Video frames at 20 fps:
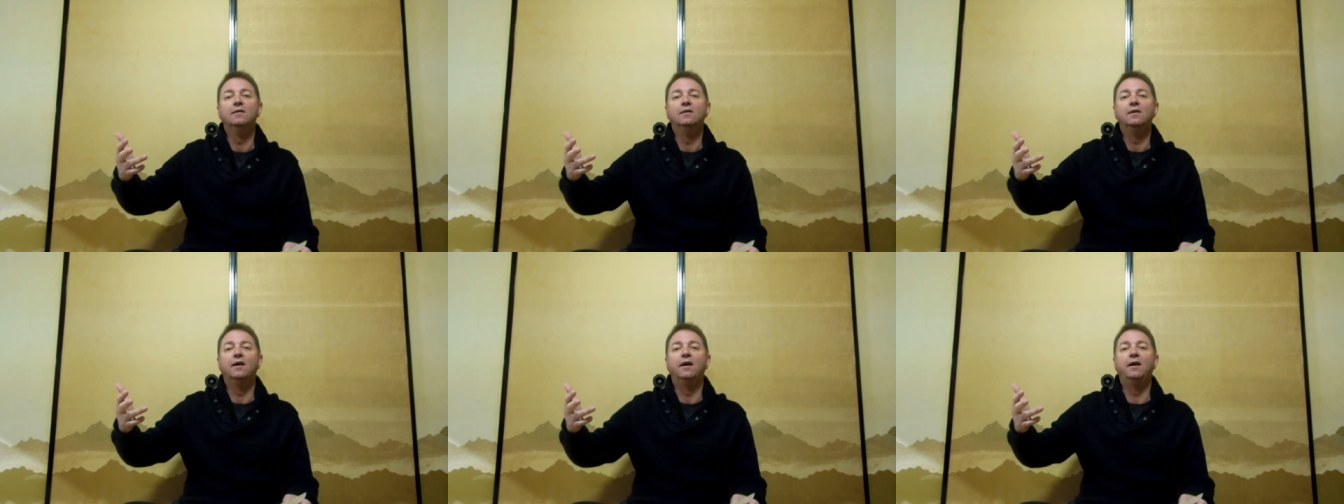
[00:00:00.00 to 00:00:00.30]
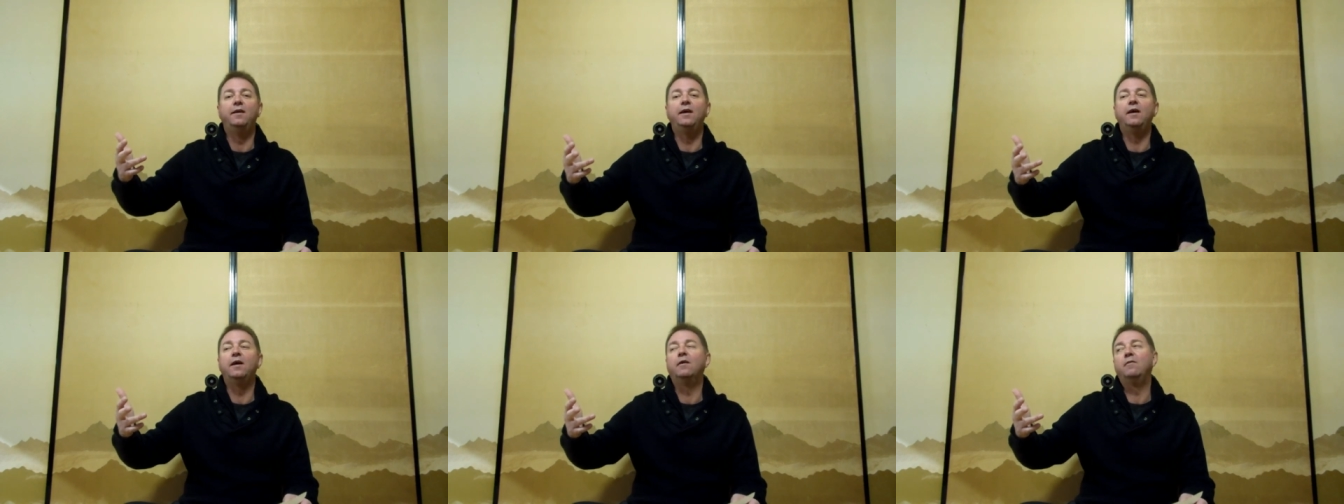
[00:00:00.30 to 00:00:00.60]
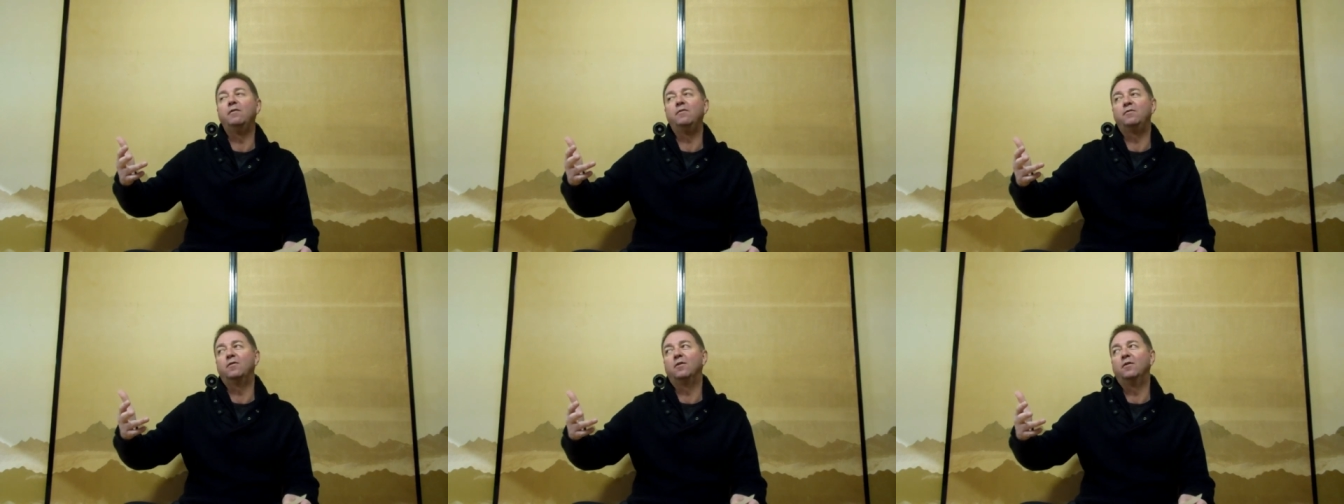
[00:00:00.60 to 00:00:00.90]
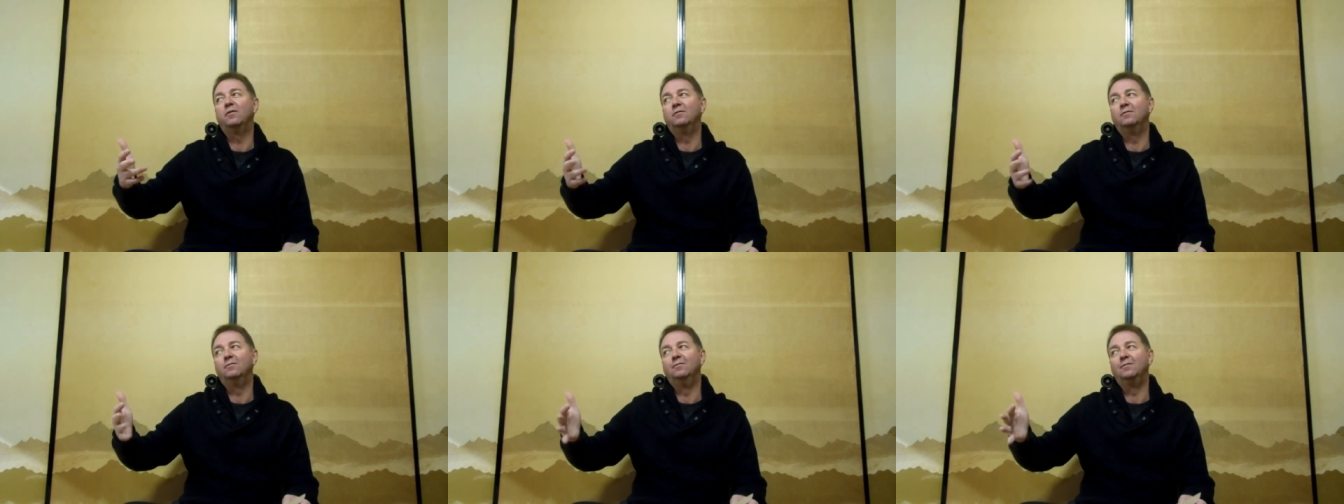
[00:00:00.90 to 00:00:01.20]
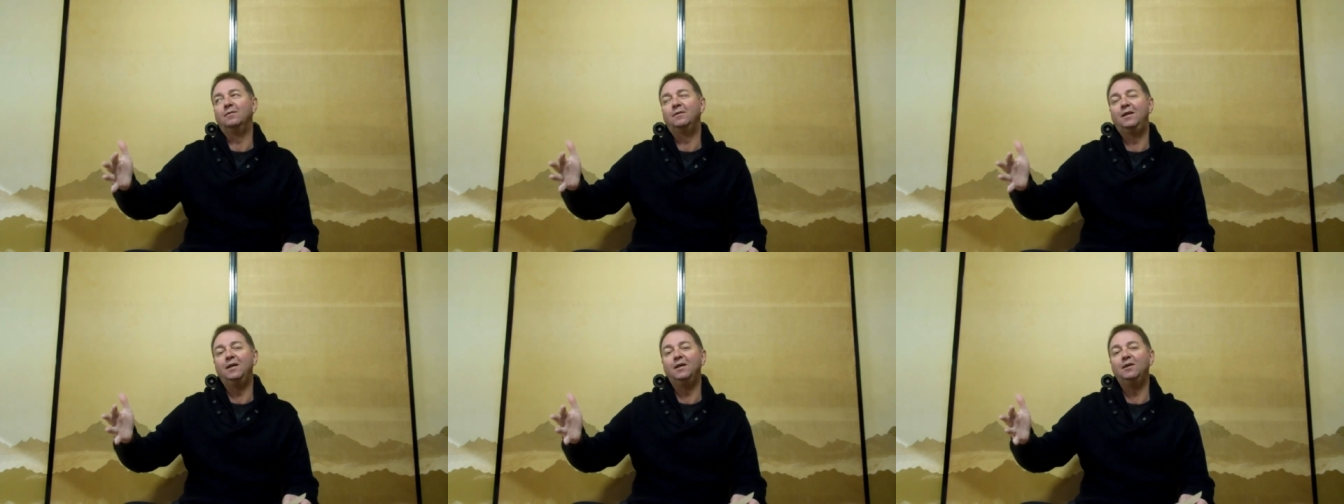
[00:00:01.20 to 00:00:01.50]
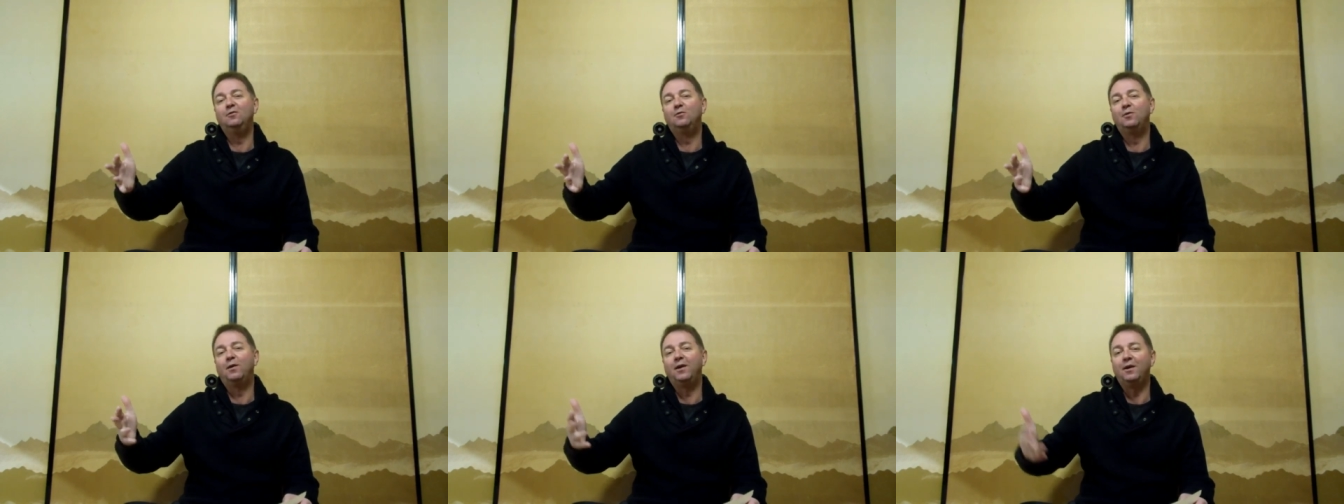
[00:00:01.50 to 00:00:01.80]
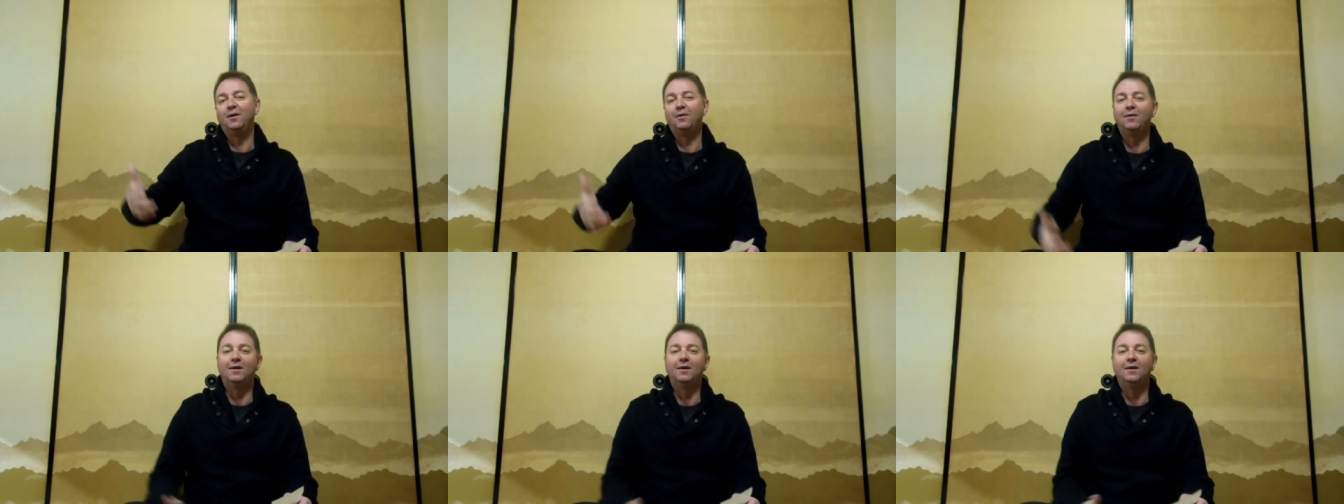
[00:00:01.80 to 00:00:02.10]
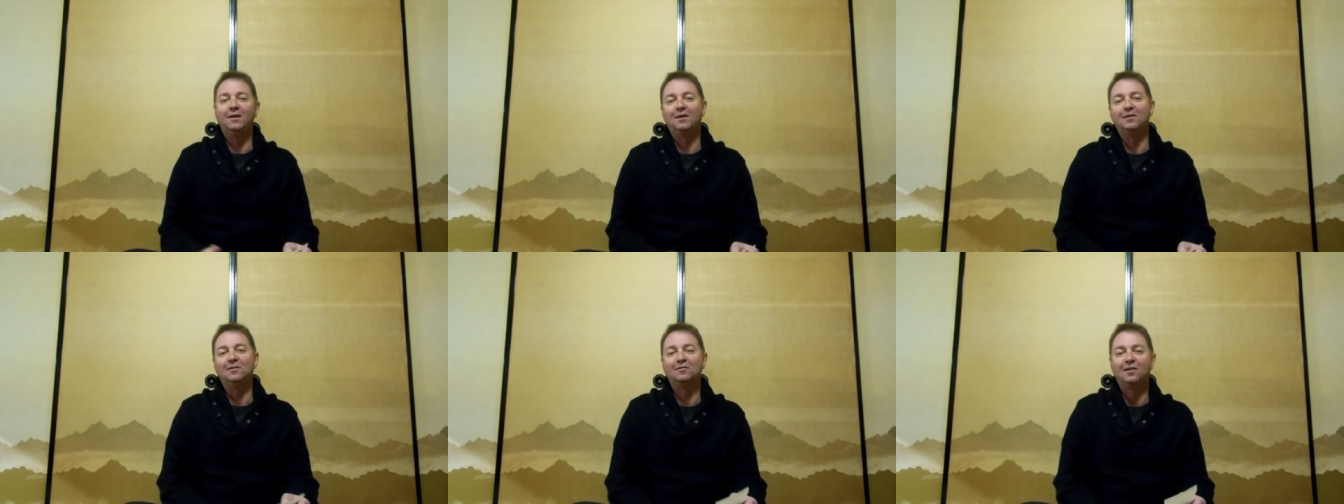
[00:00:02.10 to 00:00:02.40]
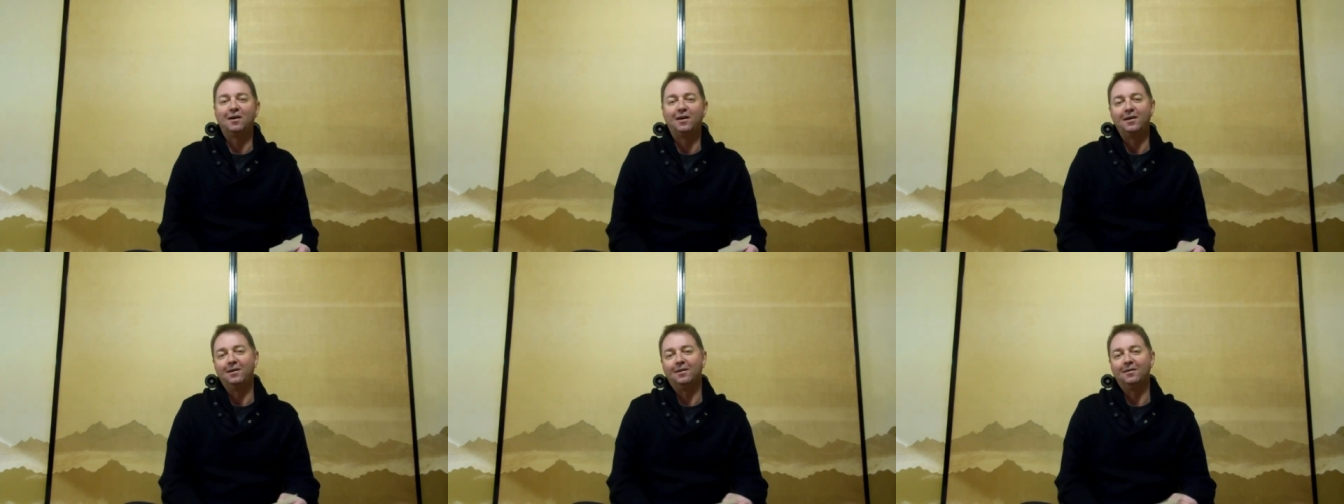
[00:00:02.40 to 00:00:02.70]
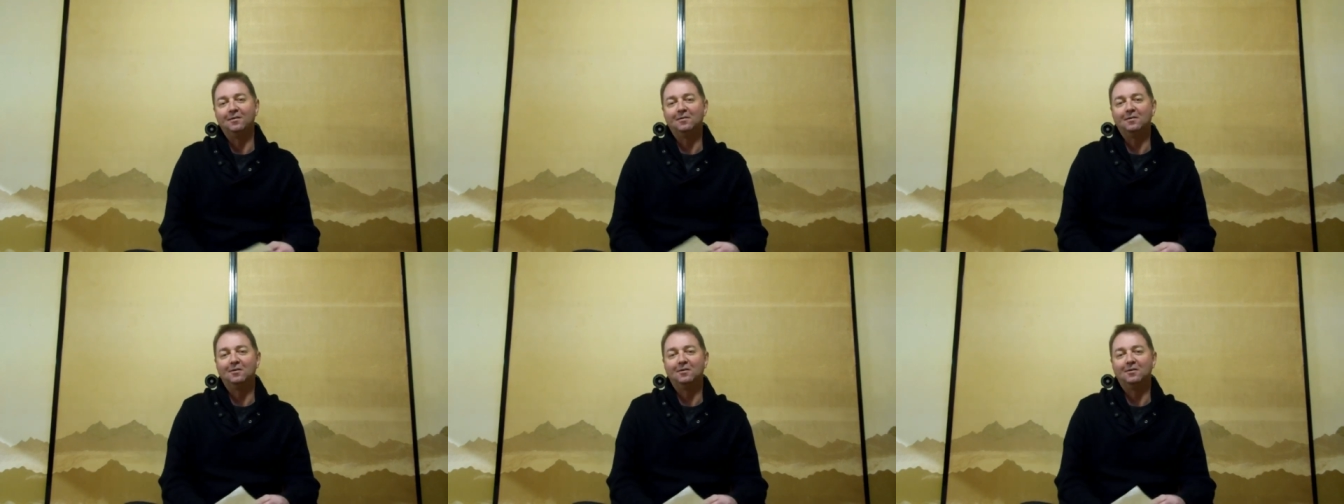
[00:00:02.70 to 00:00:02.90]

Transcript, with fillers: And now we've got kids running around here saying it